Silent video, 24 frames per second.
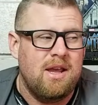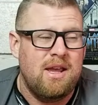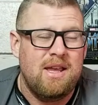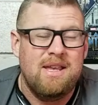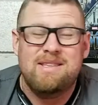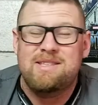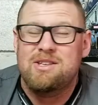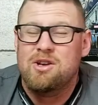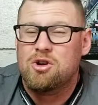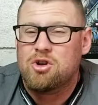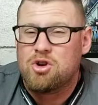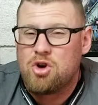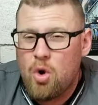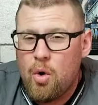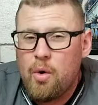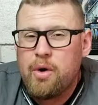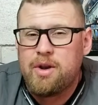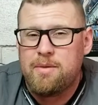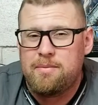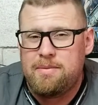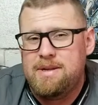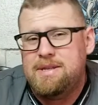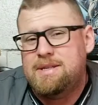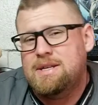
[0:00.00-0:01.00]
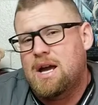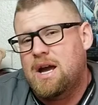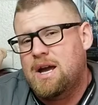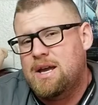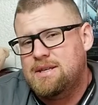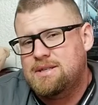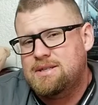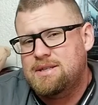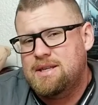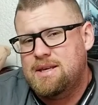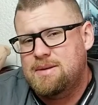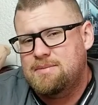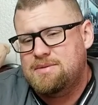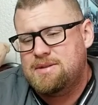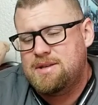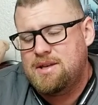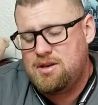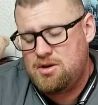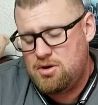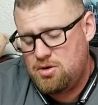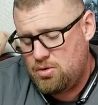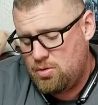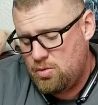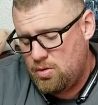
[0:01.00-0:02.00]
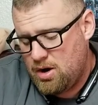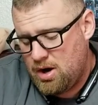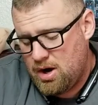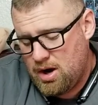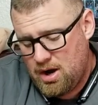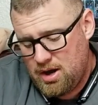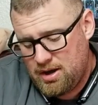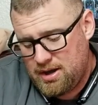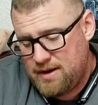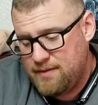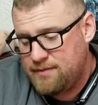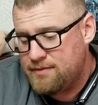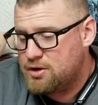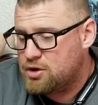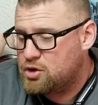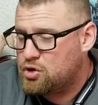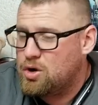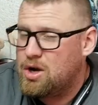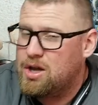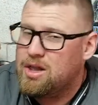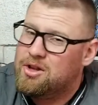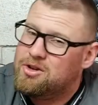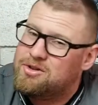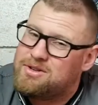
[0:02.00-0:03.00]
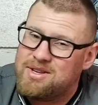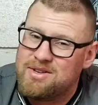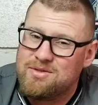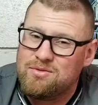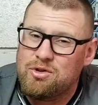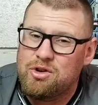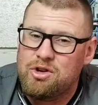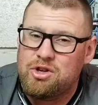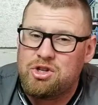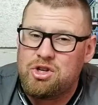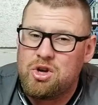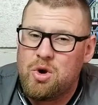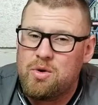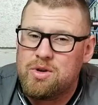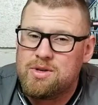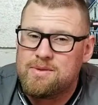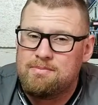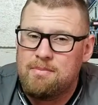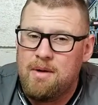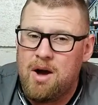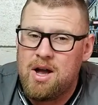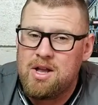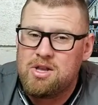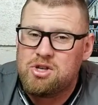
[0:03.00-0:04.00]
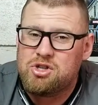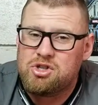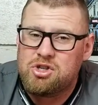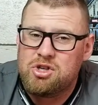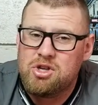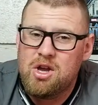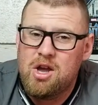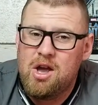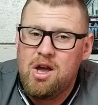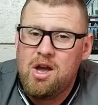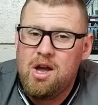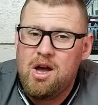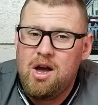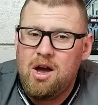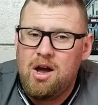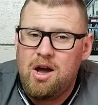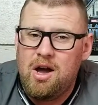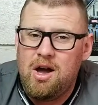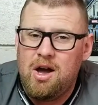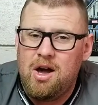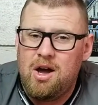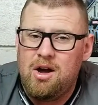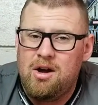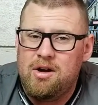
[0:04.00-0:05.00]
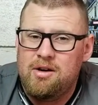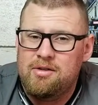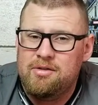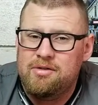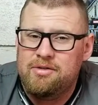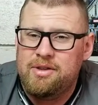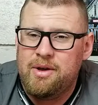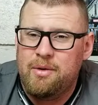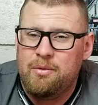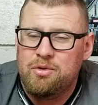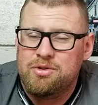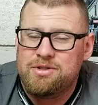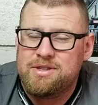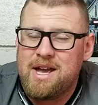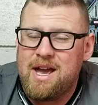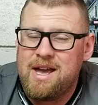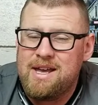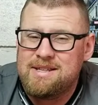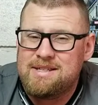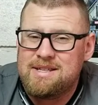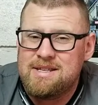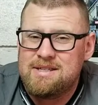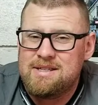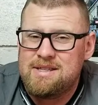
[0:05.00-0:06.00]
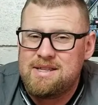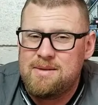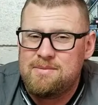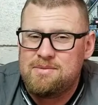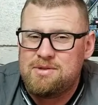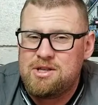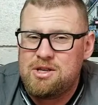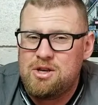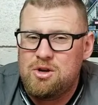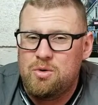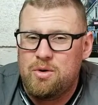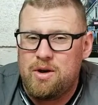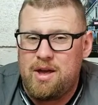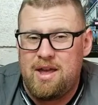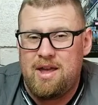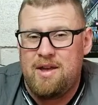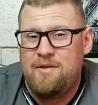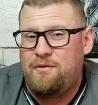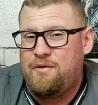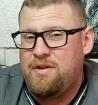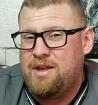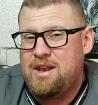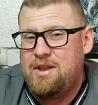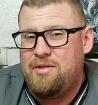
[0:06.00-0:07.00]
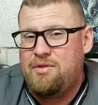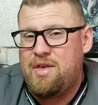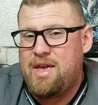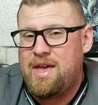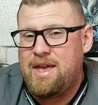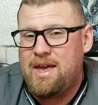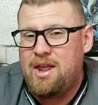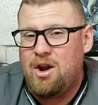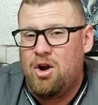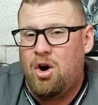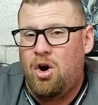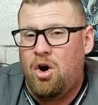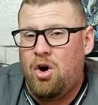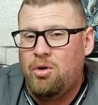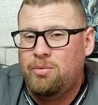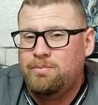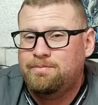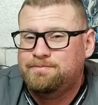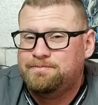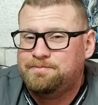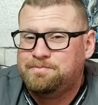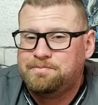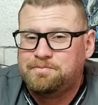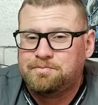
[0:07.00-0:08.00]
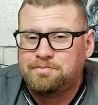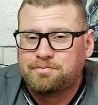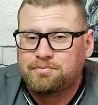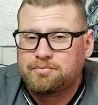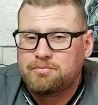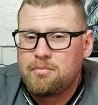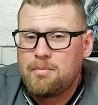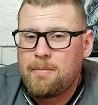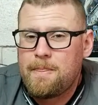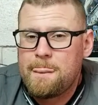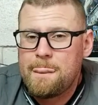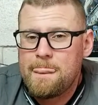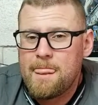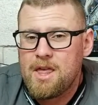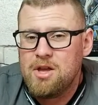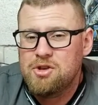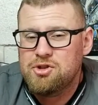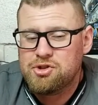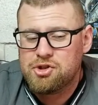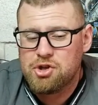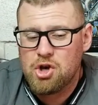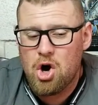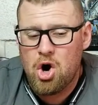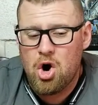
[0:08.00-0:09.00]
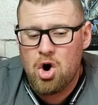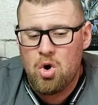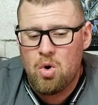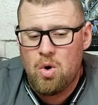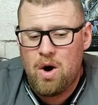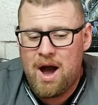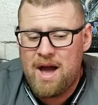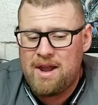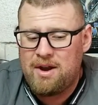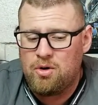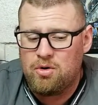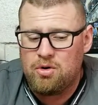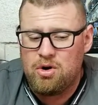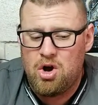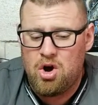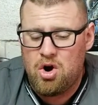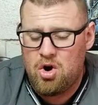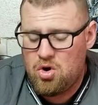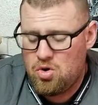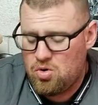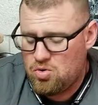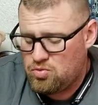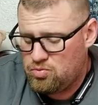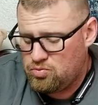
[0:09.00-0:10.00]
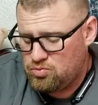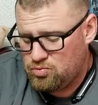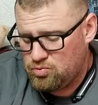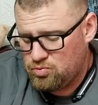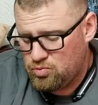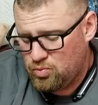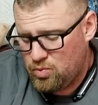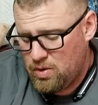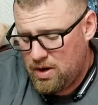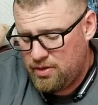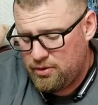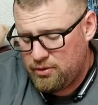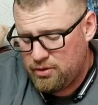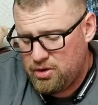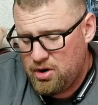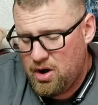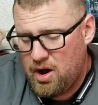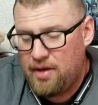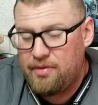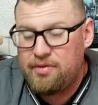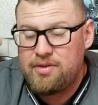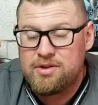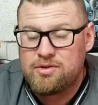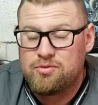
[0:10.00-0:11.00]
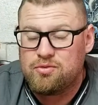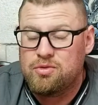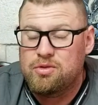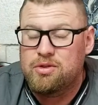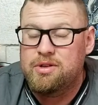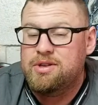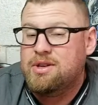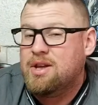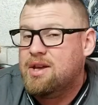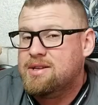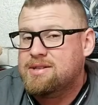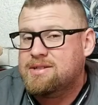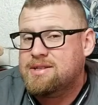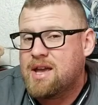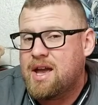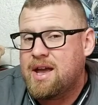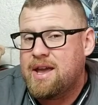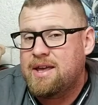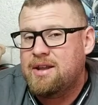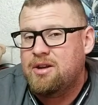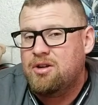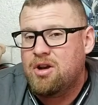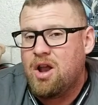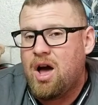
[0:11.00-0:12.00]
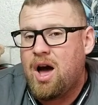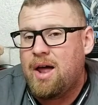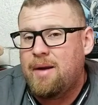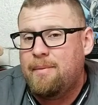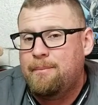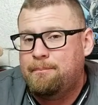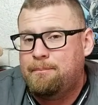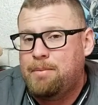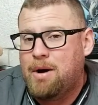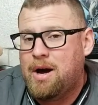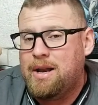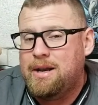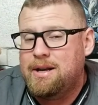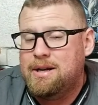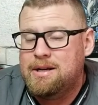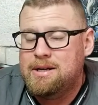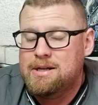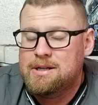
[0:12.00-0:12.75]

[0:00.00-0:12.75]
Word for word: Is there going to be tie-ins to the MCU? Uh, given the trailer, doesn't really show us much uh, that will tie us into the MCU, if anything at all. So I don't know whether or not this really does tie in or not, but